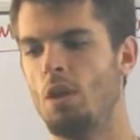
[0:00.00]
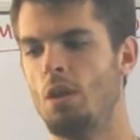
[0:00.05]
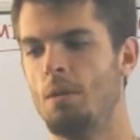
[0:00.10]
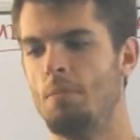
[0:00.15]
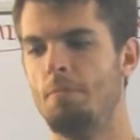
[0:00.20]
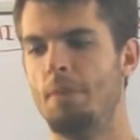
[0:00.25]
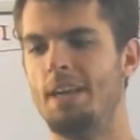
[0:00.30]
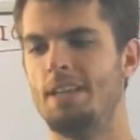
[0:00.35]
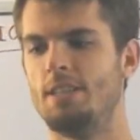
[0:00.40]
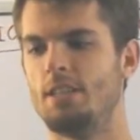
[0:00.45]

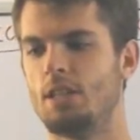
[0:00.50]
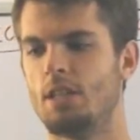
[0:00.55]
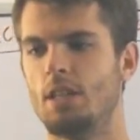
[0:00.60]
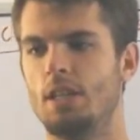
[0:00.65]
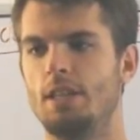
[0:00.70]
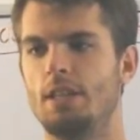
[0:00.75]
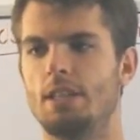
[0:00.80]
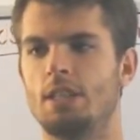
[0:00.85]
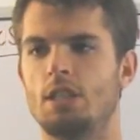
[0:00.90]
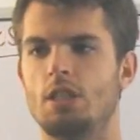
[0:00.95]
basically,
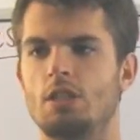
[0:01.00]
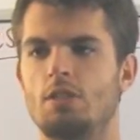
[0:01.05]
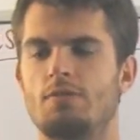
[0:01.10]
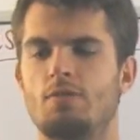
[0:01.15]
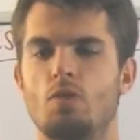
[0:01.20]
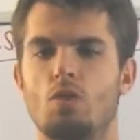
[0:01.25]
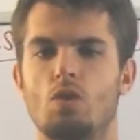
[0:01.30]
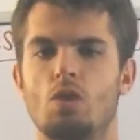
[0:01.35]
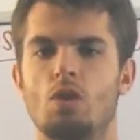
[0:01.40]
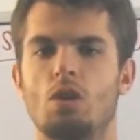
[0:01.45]
this is
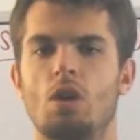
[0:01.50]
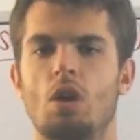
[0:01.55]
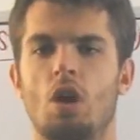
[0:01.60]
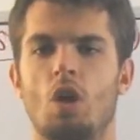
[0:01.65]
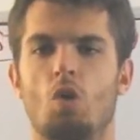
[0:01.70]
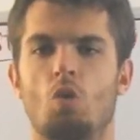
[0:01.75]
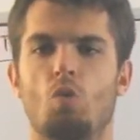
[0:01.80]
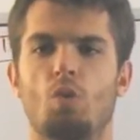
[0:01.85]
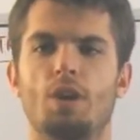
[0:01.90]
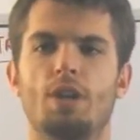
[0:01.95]
for
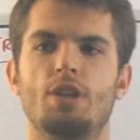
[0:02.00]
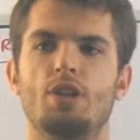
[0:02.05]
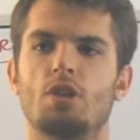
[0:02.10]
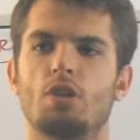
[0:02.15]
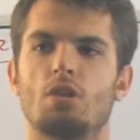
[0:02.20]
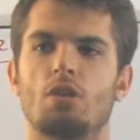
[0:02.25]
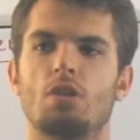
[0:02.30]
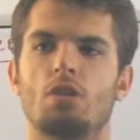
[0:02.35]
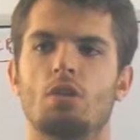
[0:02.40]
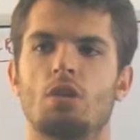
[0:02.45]
when
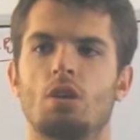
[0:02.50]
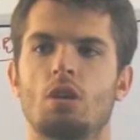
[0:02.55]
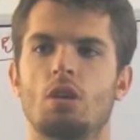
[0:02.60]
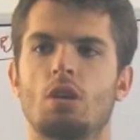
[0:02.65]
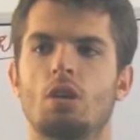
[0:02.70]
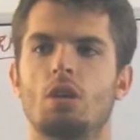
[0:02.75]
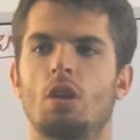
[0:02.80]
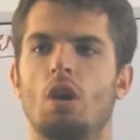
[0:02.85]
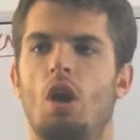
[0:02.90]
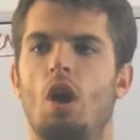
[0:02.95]
you're
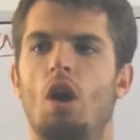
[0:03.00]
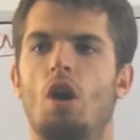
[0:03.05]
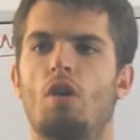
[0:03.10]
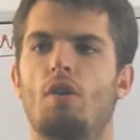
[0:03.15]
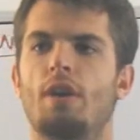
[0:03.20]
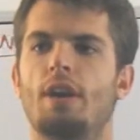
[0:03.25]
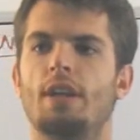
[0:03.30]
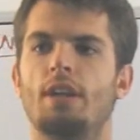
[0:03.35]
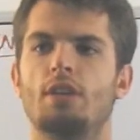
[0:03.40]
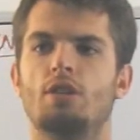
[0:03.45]

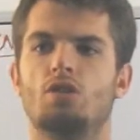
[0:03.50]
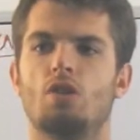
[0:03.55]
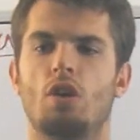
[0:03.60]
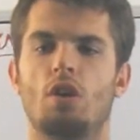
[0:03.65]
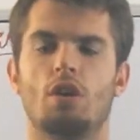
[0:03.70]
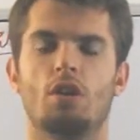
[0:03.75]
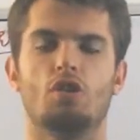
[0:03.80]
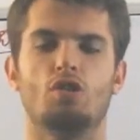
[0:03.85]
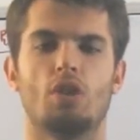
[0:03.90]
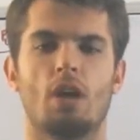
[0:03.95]
already starting
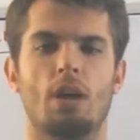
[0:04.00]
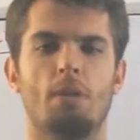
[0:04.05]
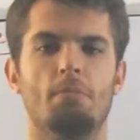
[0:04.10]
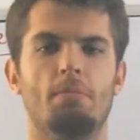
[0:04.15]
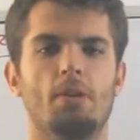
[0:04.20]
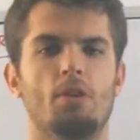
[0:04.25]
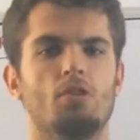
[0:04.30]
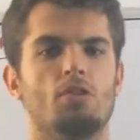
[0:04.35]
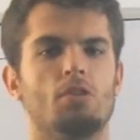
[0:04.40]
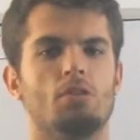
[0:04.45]
to try and
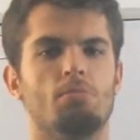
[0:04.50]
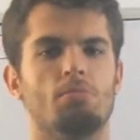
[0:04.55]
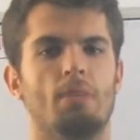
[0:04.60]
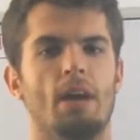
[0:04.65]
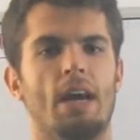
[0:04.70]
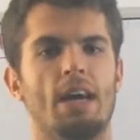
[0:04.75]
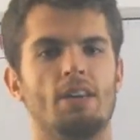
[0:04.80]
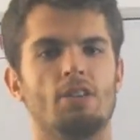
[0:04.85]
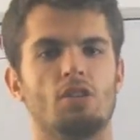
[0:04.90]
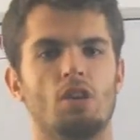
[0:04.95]
build some
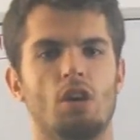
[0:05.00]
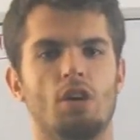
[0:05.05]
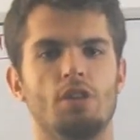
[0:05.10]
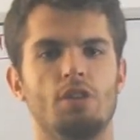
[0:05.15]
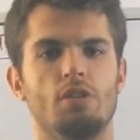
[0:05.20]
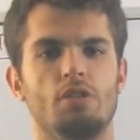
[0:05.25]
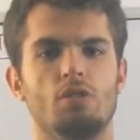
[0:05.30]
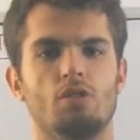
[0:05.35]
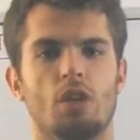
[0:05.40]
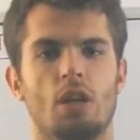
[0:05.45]
mass on you,
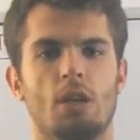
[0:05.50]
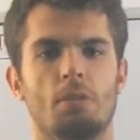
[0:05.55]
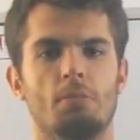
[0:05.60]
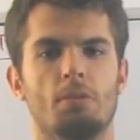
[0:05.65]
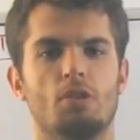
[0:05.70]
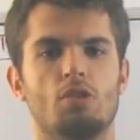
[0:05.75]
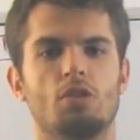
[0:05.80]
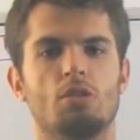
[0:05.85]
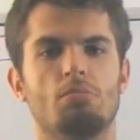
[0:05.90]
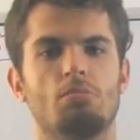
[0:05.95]
trying to
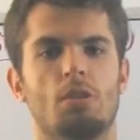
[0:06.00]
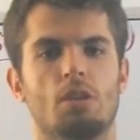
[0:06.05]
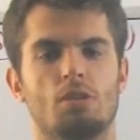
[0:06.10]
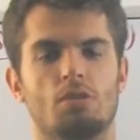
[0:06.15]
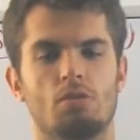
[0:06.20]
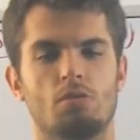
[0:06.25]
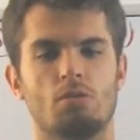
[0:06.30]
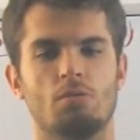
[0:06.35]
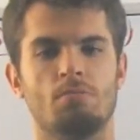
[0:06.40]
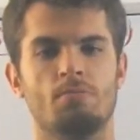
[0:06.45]
build some
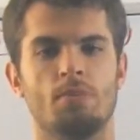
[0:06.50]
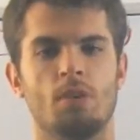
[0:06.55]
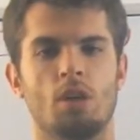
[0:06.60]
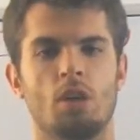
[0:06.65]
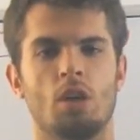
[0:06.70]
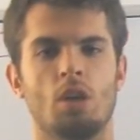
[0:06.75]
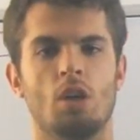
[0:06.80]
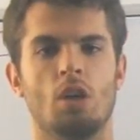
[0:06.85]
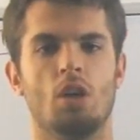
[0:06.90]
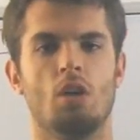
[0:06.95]
muscle.
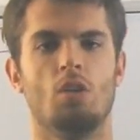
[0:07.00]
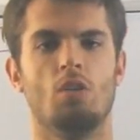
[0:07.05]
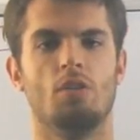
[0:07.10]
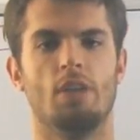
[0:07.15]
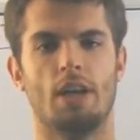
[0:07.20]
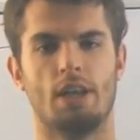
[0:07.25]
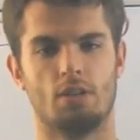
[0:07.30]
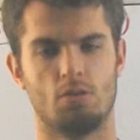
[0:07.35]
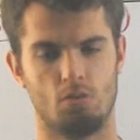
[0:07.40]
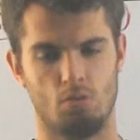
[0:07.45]

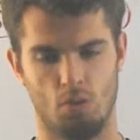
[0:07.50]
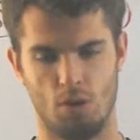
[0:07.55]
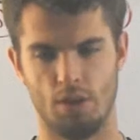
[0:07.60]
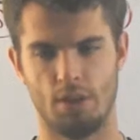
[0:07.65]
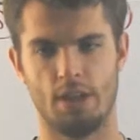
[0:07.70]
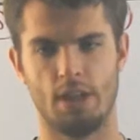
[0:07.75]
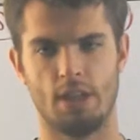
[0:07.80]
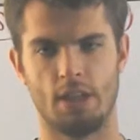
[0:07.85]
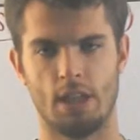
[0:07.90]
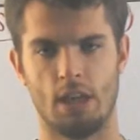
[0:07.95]
That's one
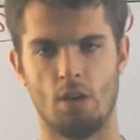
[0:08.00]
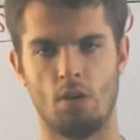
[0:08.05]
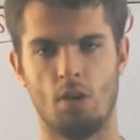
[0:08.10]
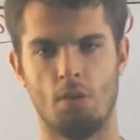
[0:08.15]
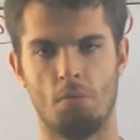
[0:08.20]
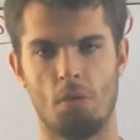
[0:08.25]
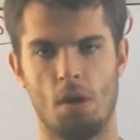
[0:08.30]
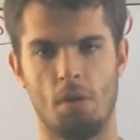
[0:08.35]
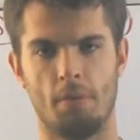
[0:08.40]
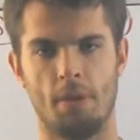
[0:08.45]
thing that will
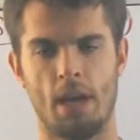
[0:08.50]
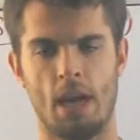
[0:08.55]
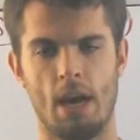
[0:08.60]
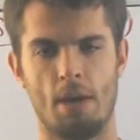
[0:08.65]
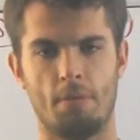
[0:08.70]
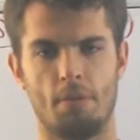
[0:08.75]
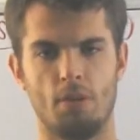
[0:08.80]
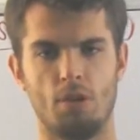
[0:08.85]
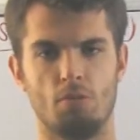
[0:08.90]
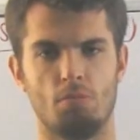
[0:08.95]
probably
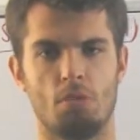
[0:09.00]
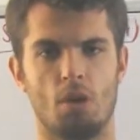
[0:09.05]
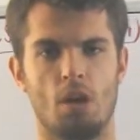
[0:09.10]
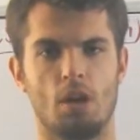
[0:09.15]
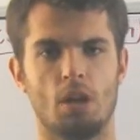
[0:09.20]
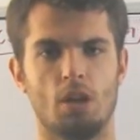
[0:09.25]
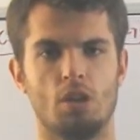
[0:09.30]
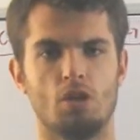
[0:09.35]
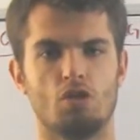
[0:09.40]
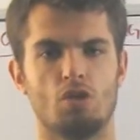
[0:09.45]
happen. You're probably
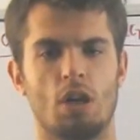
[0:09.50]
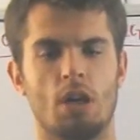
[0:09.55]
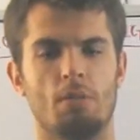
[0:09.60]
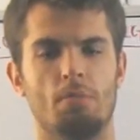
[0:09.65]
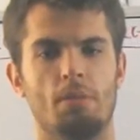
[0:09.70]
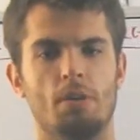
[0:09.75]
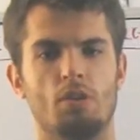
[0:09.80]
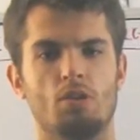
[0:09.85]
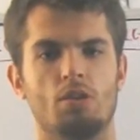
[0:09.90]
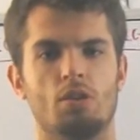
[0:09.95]
going to try and
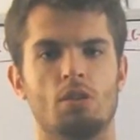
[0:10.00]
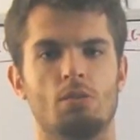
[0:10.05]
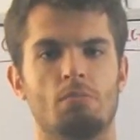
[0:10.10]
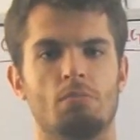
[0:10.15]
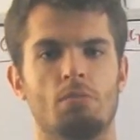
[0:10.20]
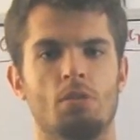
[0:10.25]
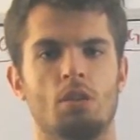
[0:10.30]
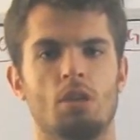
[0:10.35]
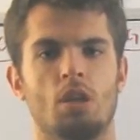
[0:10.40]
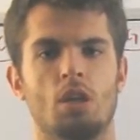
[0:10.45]
build some
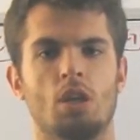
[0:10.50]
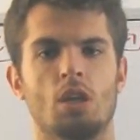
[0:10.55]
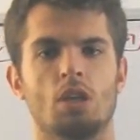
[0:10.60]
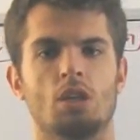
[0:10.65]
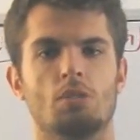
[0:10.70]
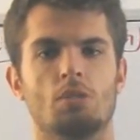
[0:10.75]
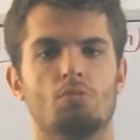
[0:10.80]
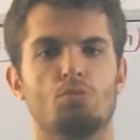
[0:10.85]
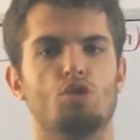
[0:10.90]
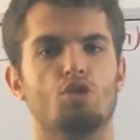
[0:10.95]

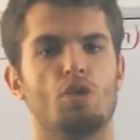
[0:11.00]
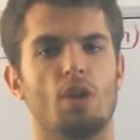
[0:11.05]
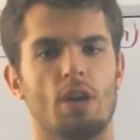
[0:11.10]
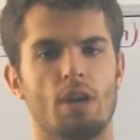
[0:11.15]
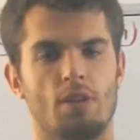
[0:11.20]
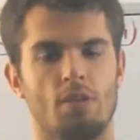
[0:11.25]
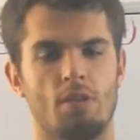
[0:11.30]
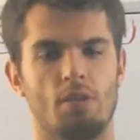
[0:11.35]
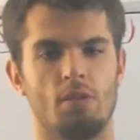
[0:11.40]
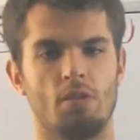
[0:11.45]

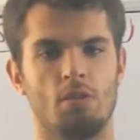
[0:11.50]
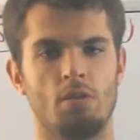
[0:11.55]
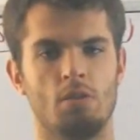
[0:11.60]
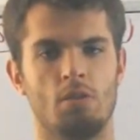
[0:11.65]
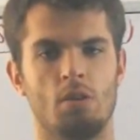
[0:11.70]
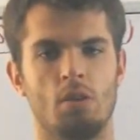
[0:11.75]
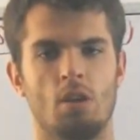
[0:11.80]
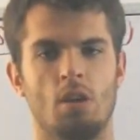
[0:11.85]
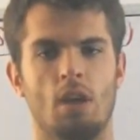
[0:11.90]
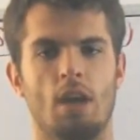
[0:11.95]
strength,
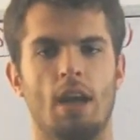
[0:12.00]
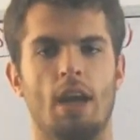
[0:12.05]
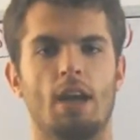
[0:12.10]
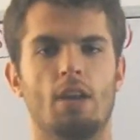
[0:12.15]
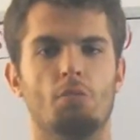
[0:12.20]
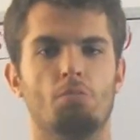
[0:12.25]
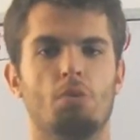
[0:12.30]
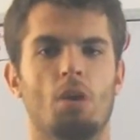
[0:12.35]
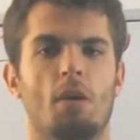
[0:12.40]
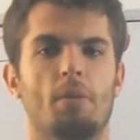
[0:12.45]
and
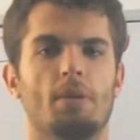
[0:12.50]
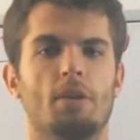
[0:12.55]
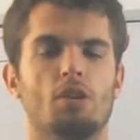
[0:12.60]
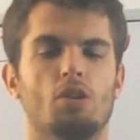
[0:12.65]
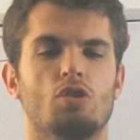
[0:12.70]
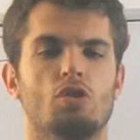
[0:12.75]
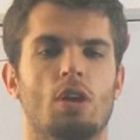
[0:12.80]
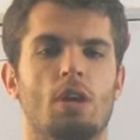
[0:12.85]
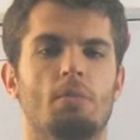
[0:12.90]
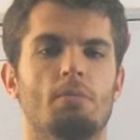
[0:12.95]
you're probably going to
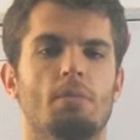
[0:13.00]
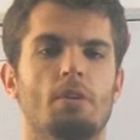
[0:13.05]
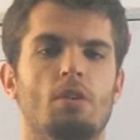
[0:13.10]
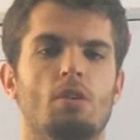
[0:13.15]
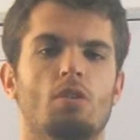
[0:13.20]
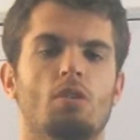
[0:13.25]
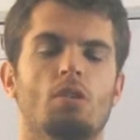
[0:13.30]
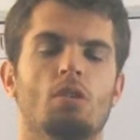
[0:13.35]
try and build